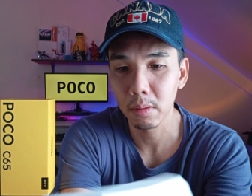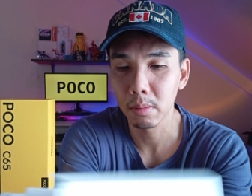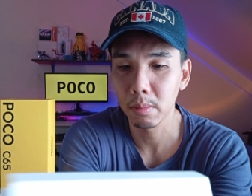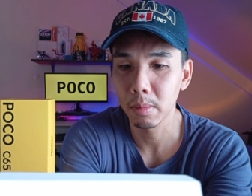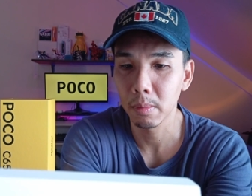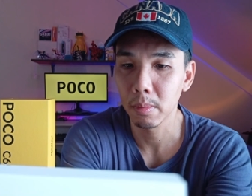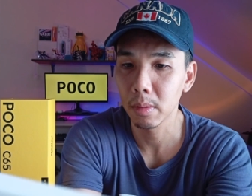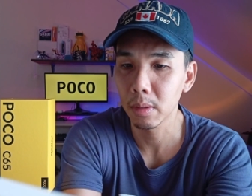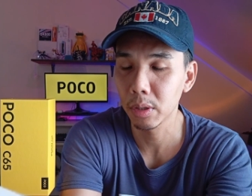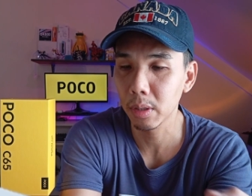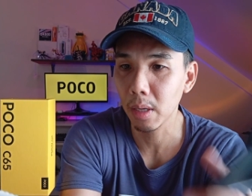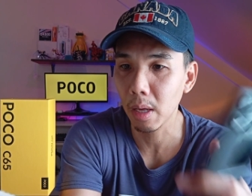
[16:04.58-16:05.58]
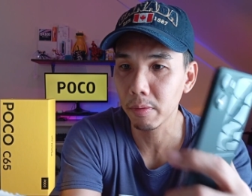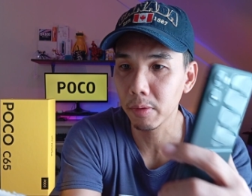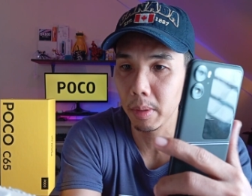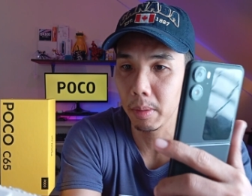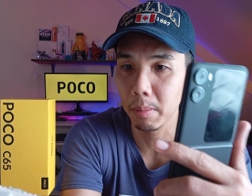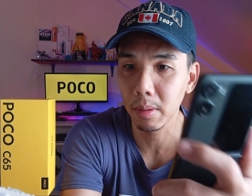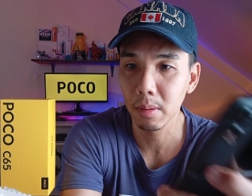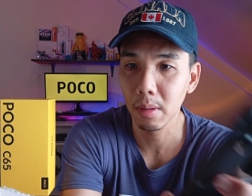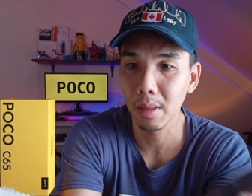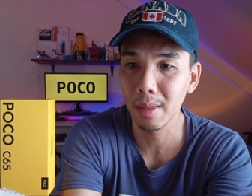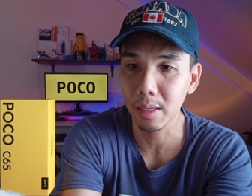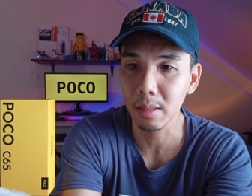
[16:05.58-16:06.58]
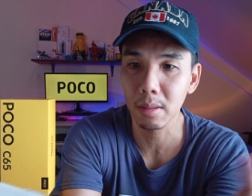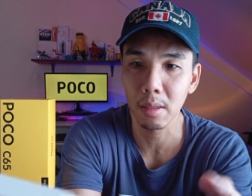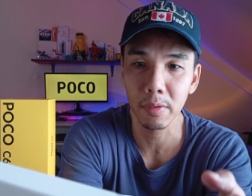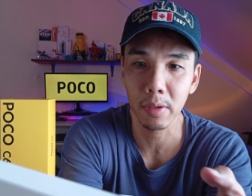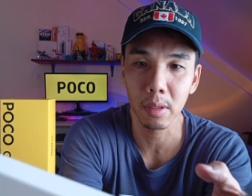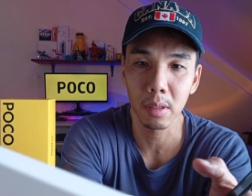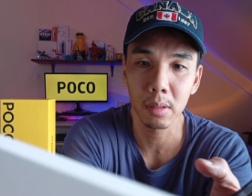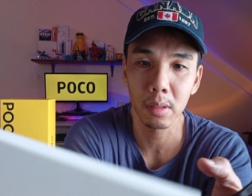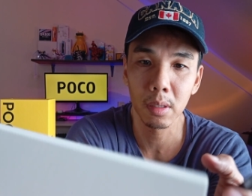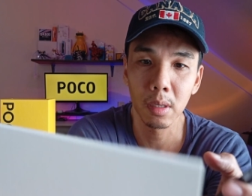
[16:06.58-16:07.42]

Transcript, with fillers: It shouldn't have to be this difficult.